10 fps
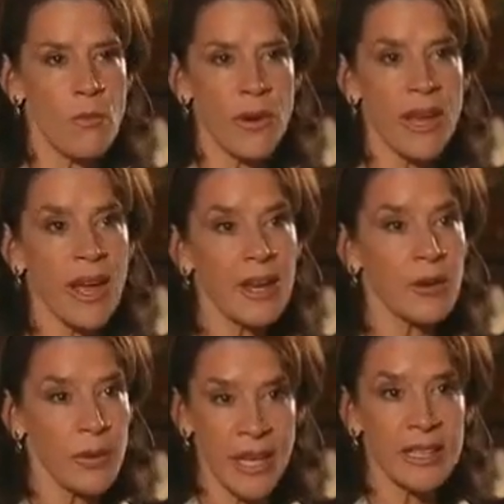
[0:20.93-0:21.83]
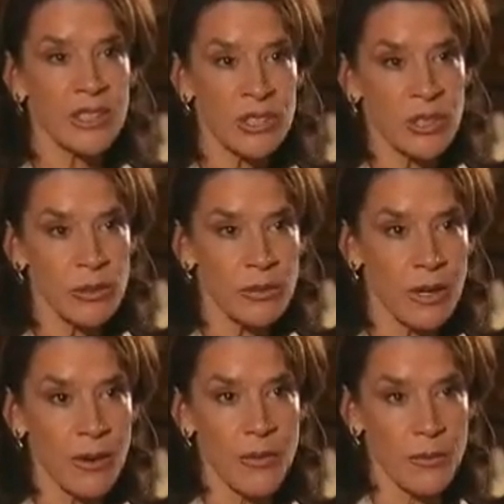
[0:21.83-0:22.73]
We had an issue
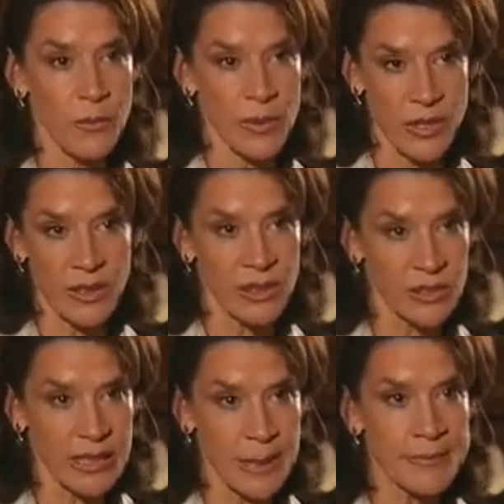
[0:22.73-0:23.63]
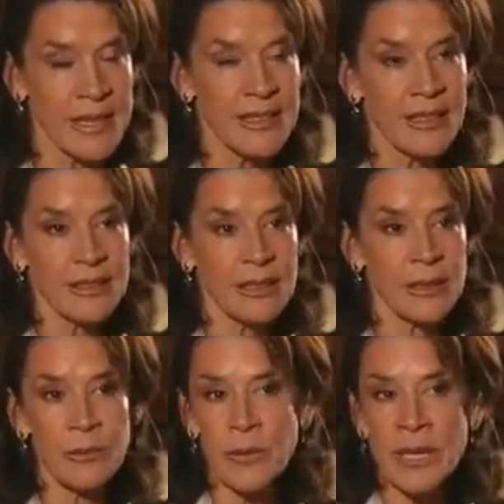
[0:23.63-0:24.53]
with our legal team
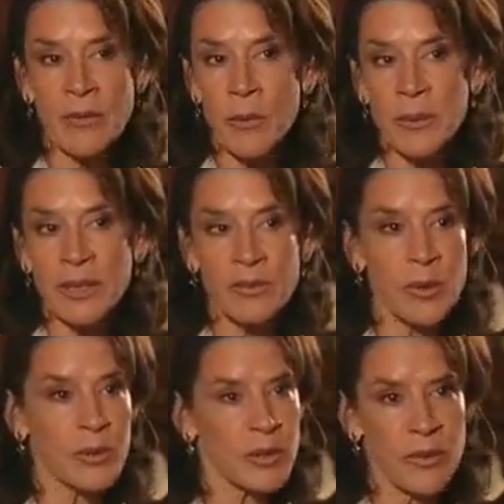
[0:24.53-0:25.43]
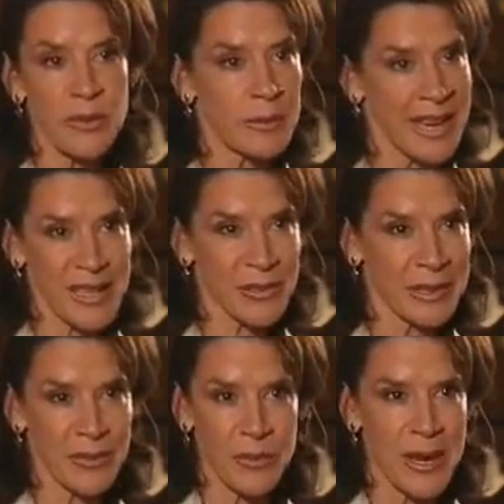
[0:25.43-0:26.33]
that we never believed we would have even been asked for
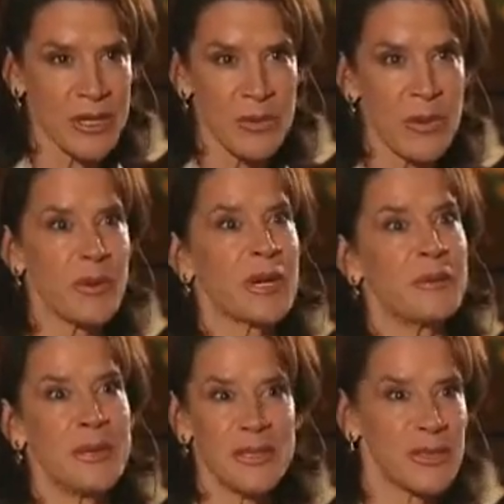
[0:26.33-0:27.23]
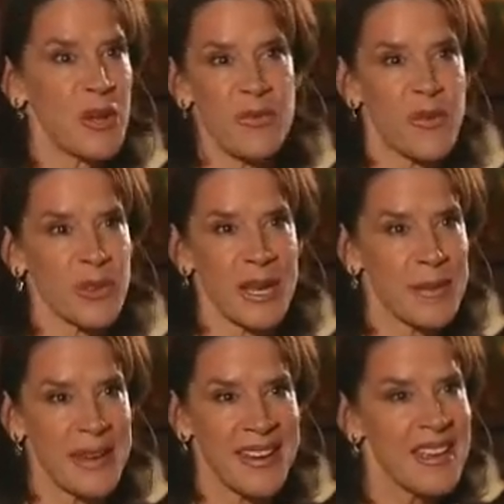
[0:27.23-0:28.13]
the information. We wanted to be so
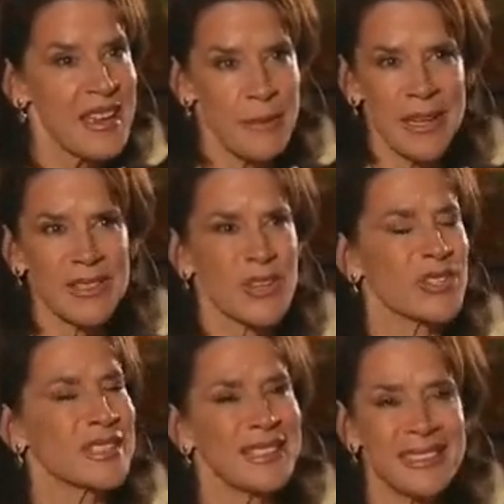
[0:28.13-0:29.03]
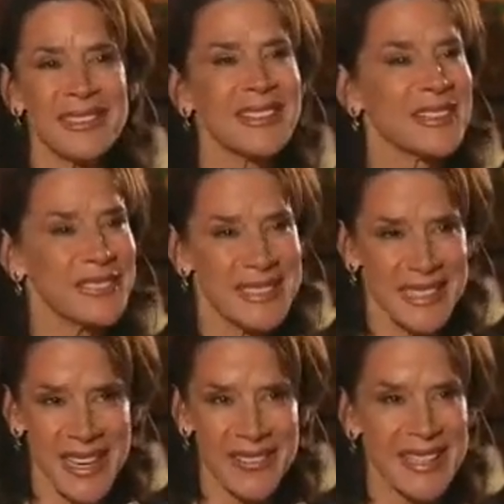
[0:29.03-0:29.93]
forthcoming because there's clear and
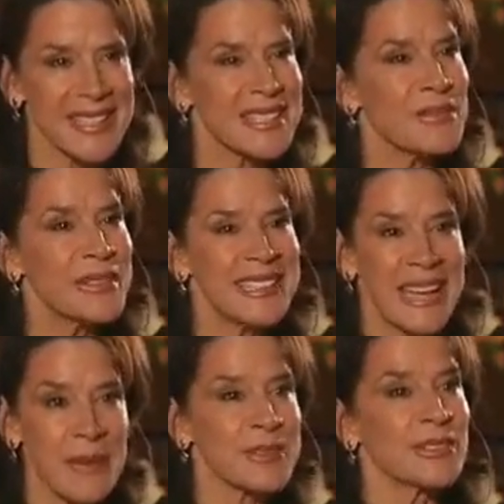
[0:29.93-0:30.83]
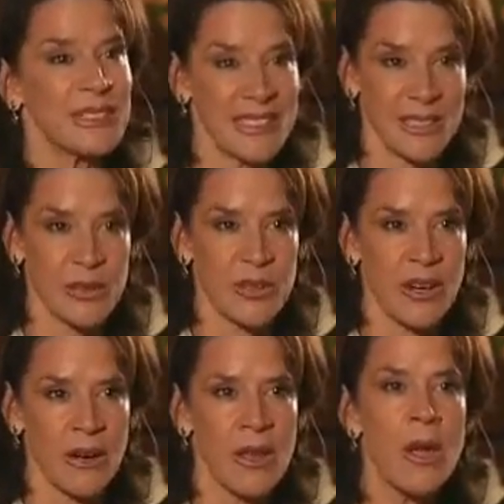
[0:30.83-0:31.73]
convincing evidence that we did absolutely nothing
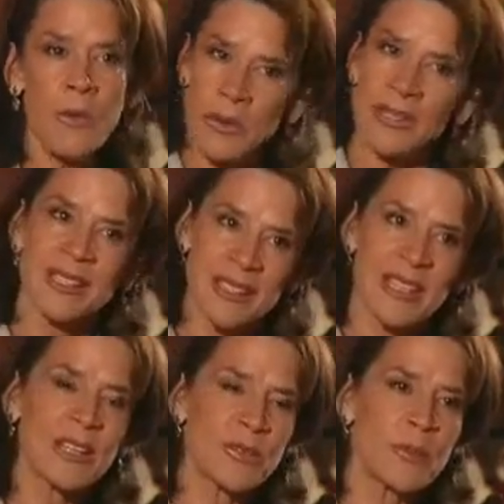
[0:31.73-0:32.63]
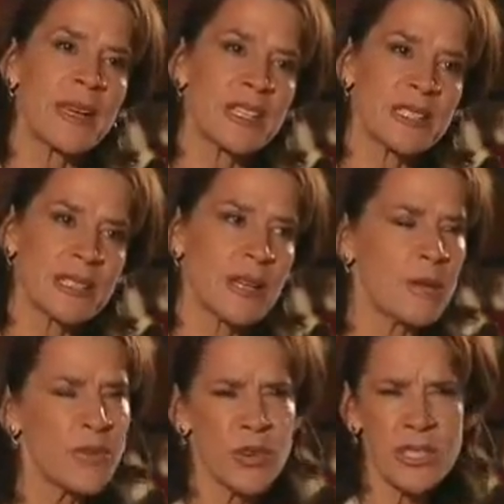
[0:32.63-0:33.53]
wrong. Wanted to get that information.
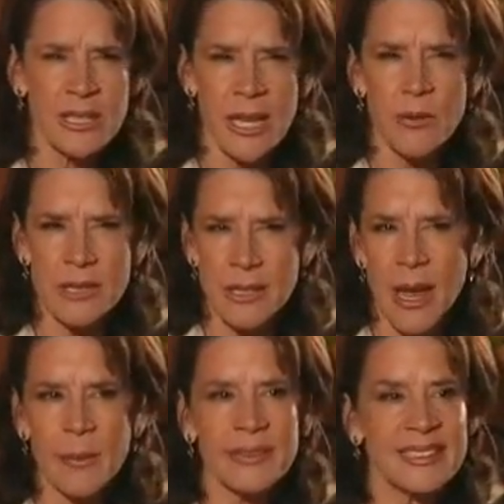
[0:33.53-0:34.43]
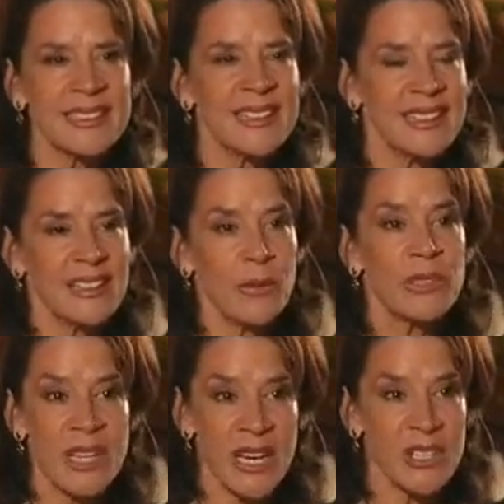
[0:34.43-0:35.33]
Unfortunately, that wasn't happening.
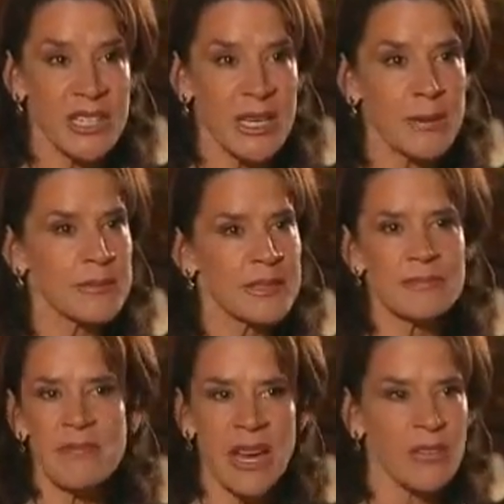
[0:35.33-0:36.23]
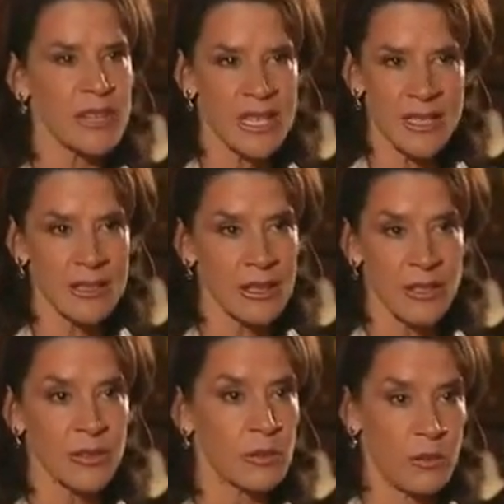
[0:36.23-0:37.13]
We changed teams. Everything
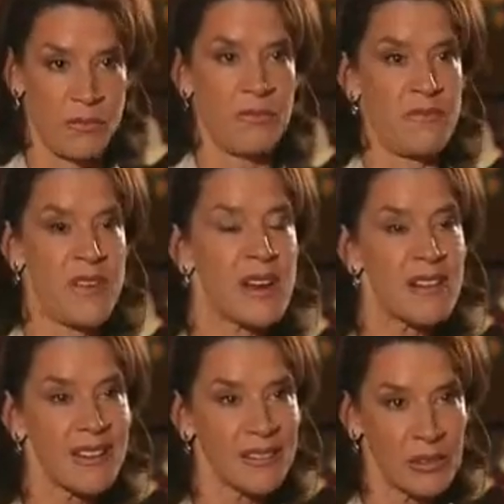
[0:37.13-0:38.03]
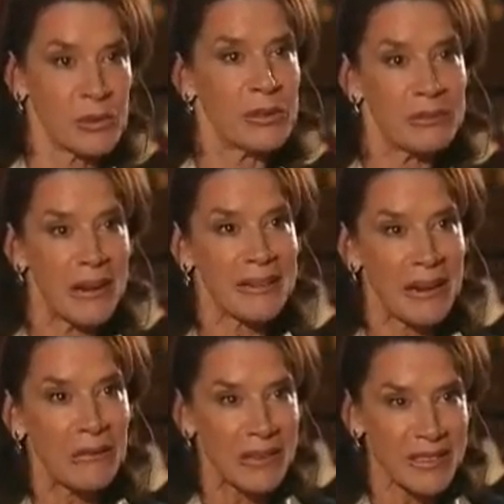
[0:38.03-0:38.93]
is very good right
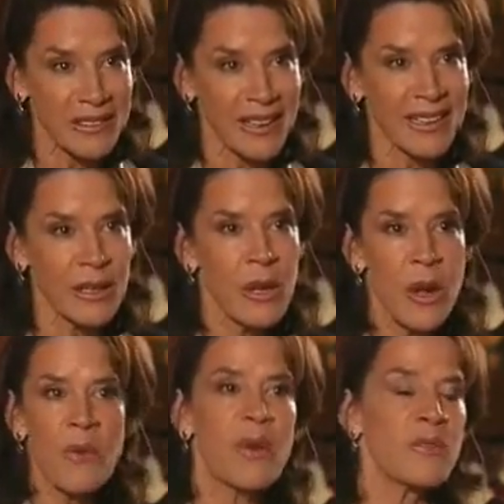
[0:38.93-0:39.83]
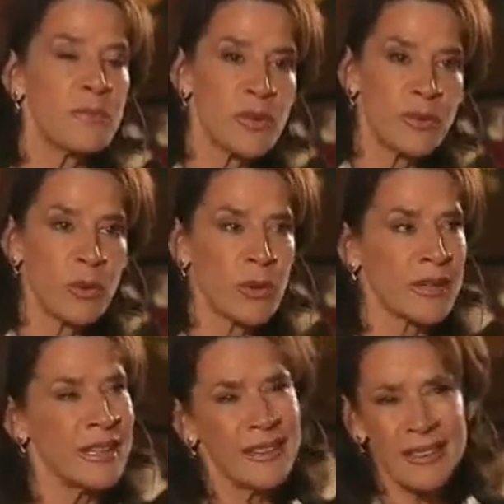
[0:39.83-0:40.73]
now. We're excited. We've moved
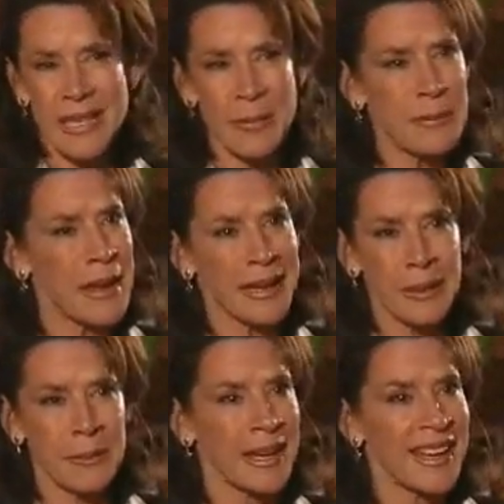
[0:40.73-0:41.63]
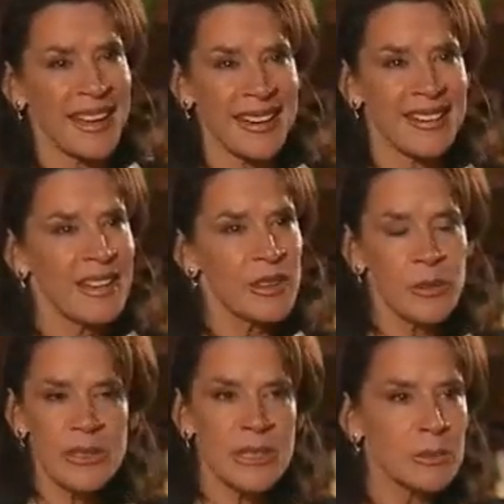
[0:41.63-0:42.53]
forward. This happened back in May.
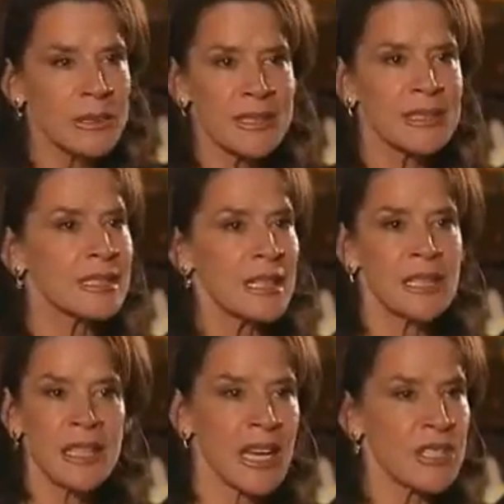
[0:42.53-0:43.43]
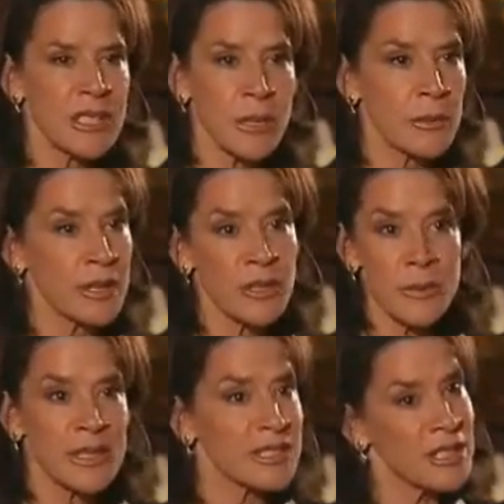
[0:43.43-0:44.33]
There was no reason to engage anyone else
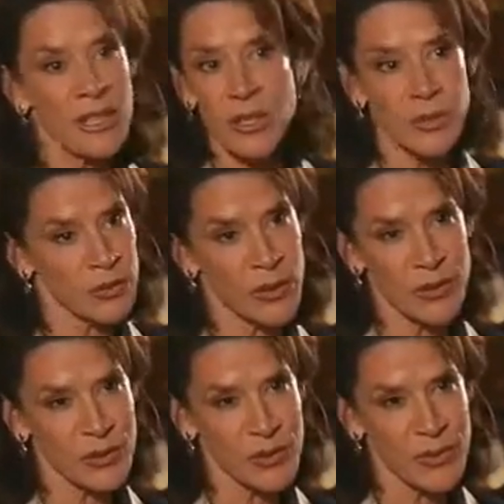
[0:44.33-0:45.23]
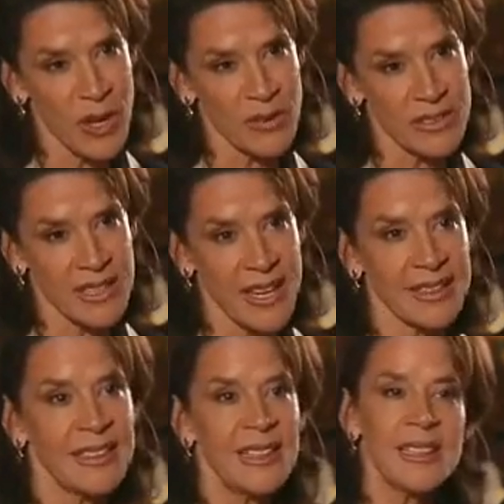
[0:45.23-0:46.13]
because none of those folks were involved in
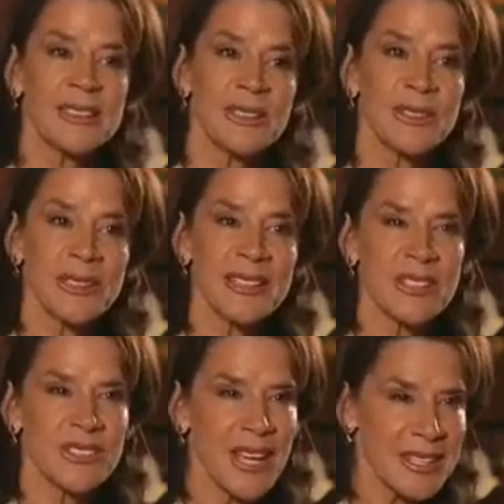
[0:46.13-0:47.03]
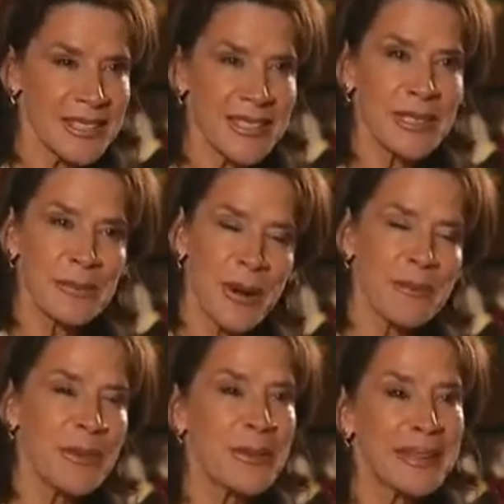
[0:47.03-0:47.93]
that. Clearly, the Justice
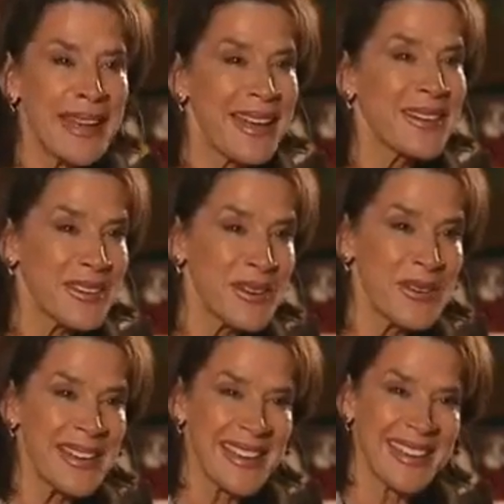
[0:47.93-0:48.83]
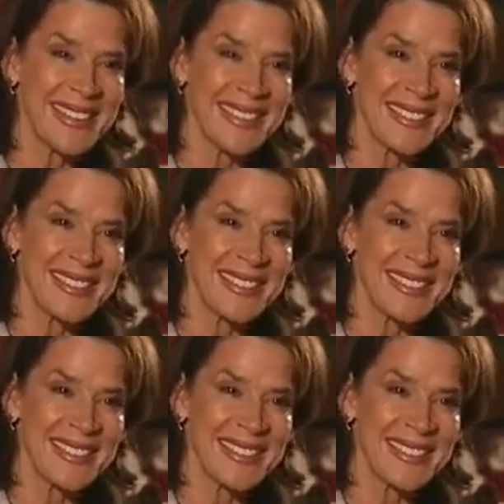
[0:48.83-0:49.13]
Department went out of their way